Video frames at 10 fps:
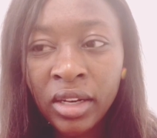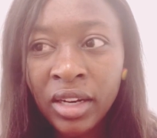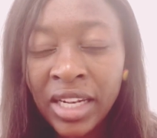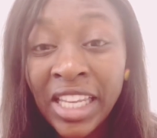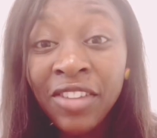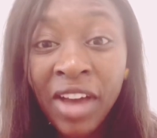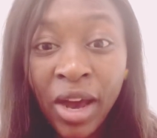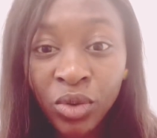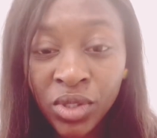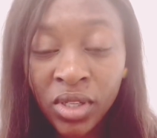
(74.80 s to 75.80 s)
leave
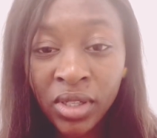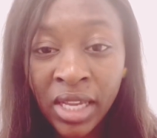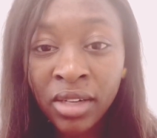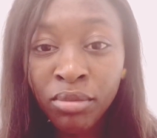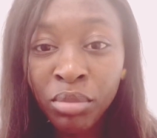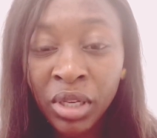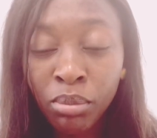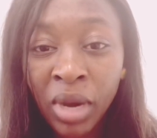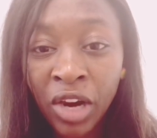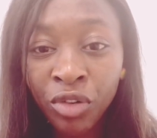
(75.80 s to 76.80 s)
out that
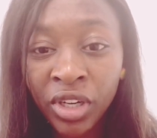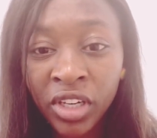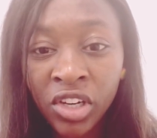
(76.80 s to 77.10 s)
being married,